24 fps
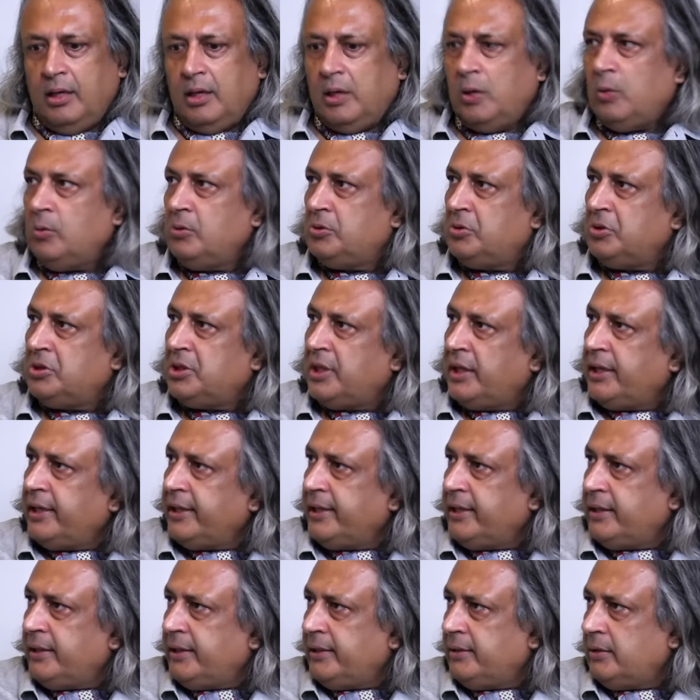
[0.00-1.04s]
Also
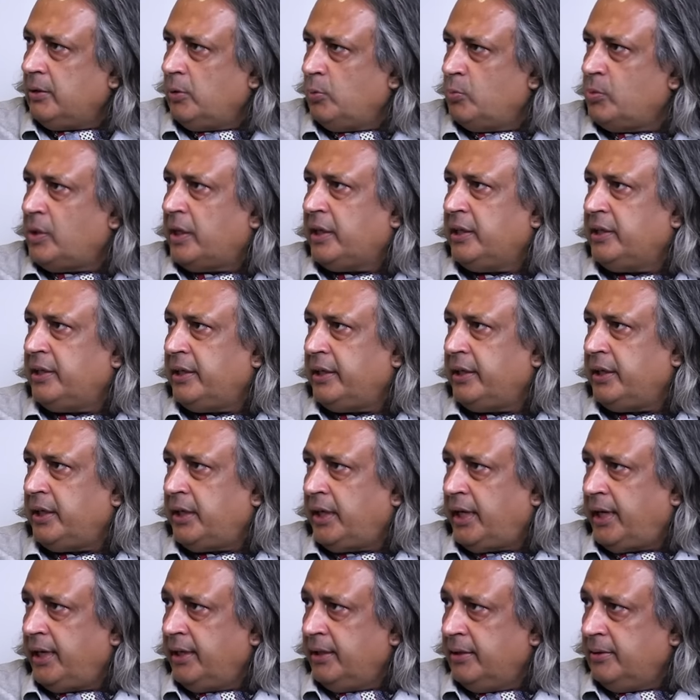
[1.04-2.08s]
sending in humanitarian
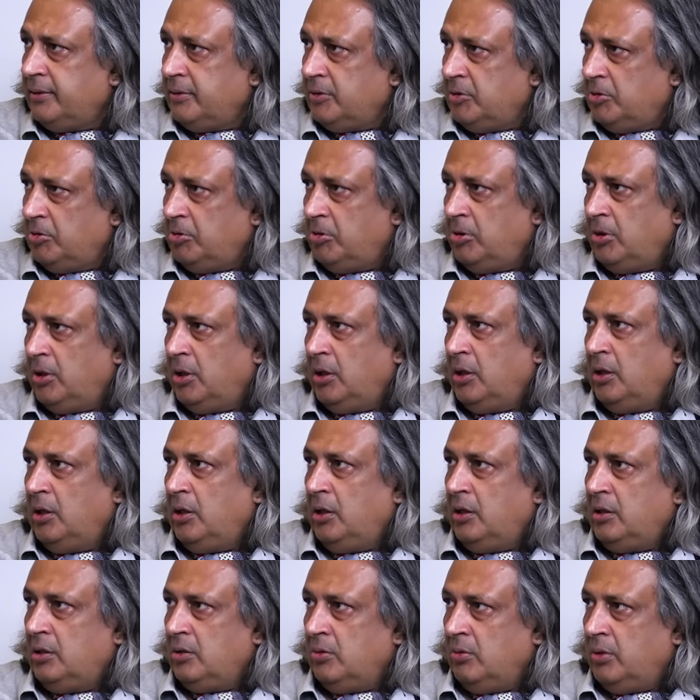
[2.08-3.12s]
aid.
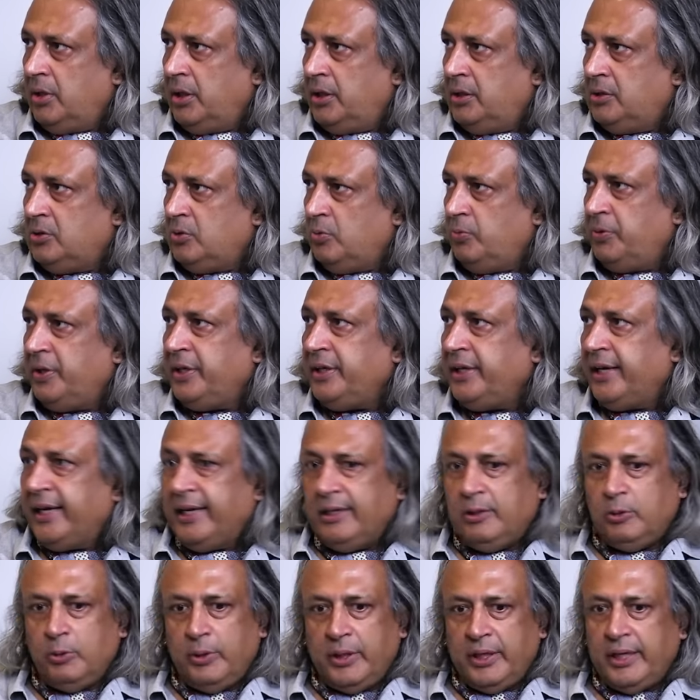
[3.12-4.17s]
Okay, so we
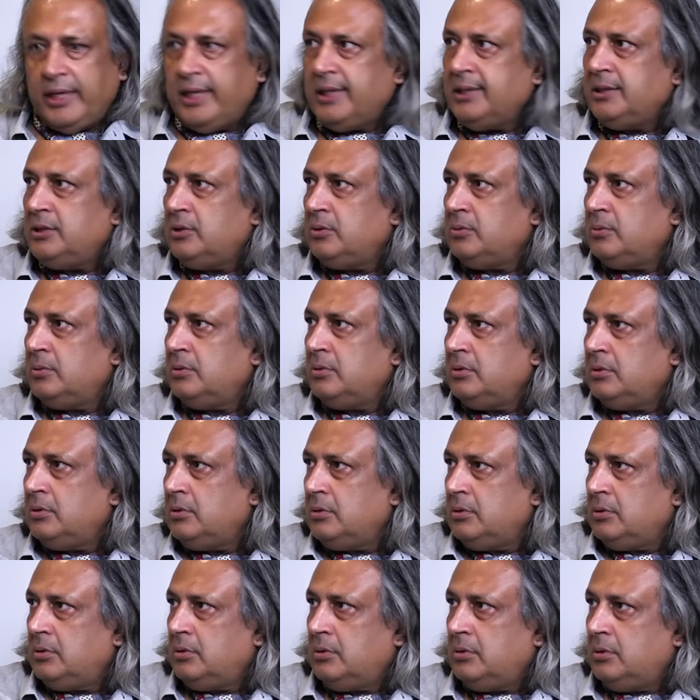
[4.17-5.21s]
need to engage
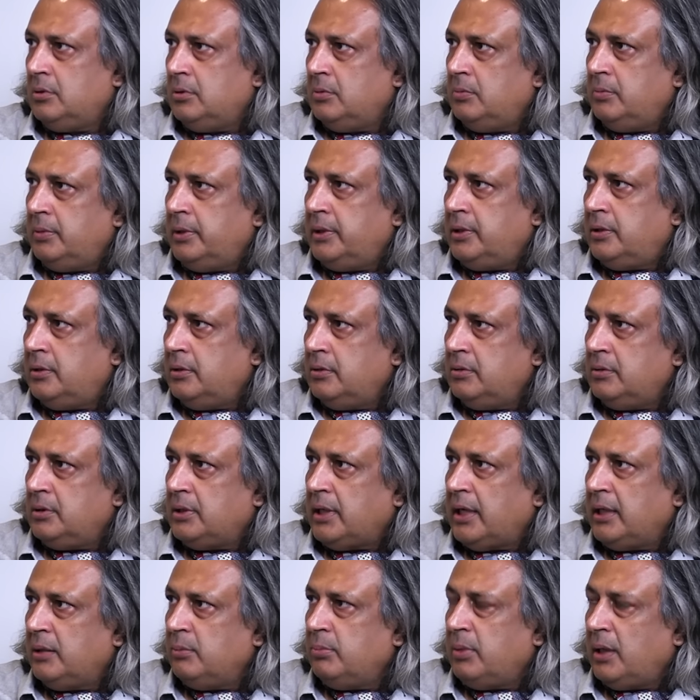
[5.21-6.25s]
with
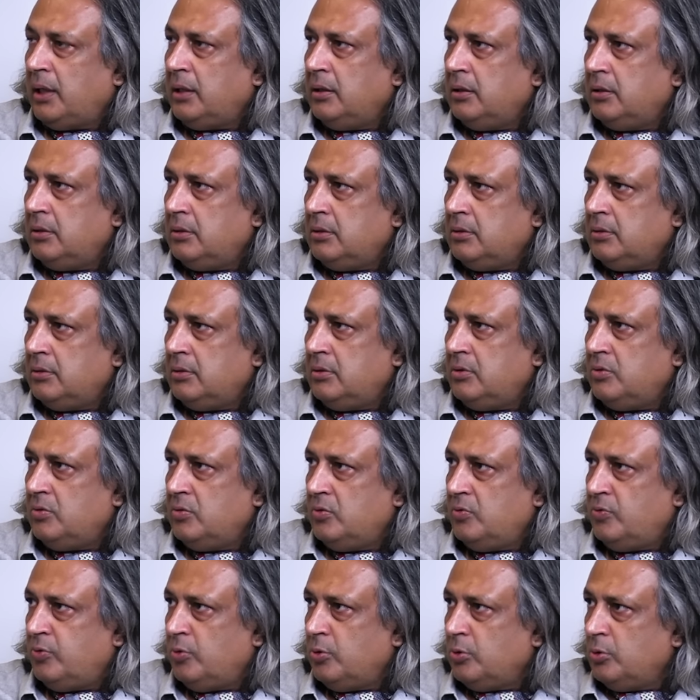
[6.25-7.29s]
Taliban
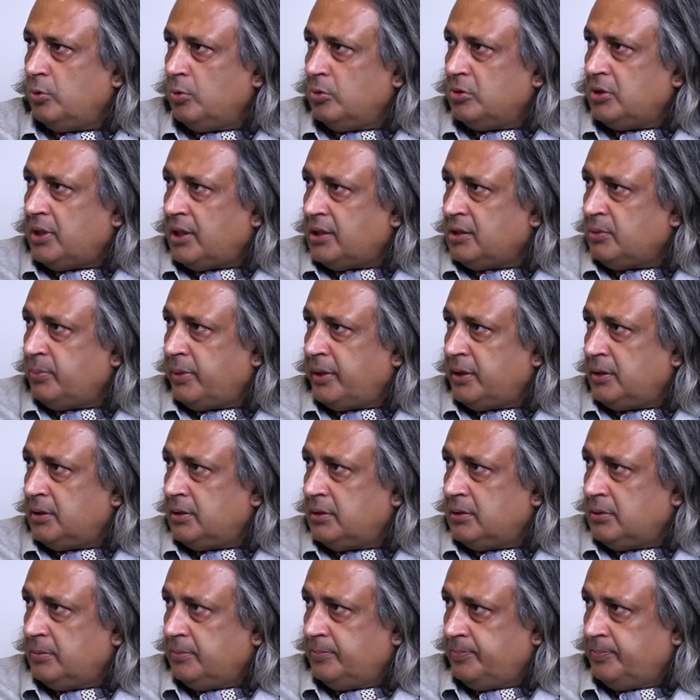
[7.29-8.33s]
for those aspects.